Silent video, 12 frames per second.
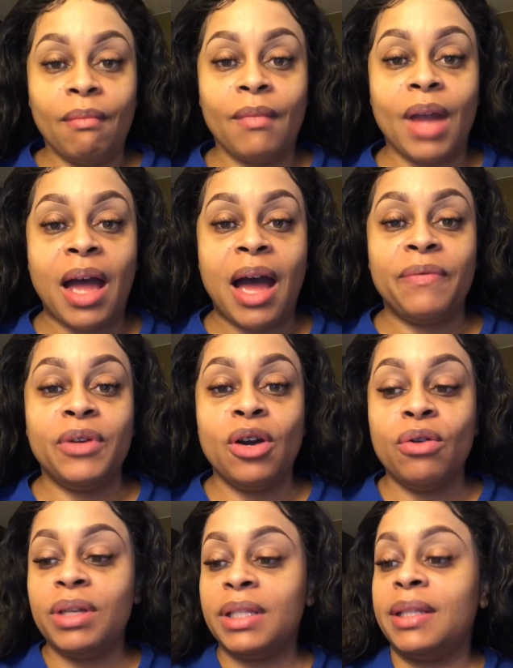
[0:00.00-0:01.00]
I've
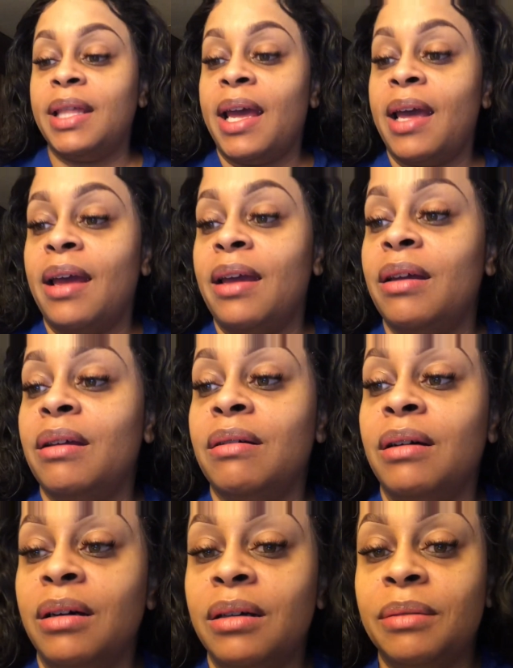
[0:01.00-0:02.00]
noticed that
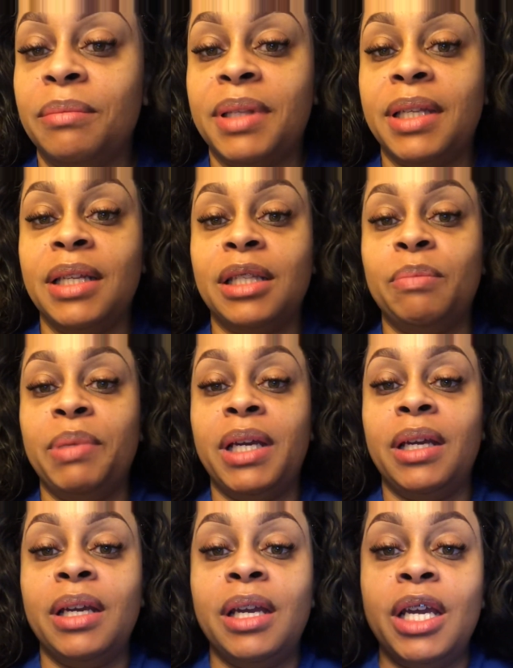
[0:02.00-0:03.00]
since
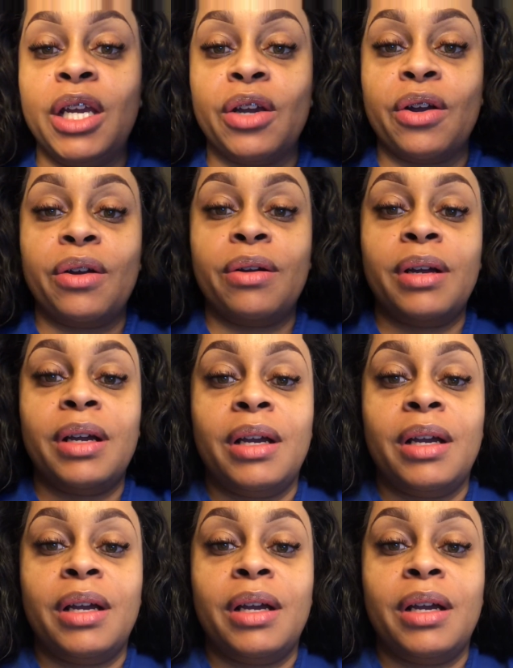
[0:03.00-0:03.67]
being here,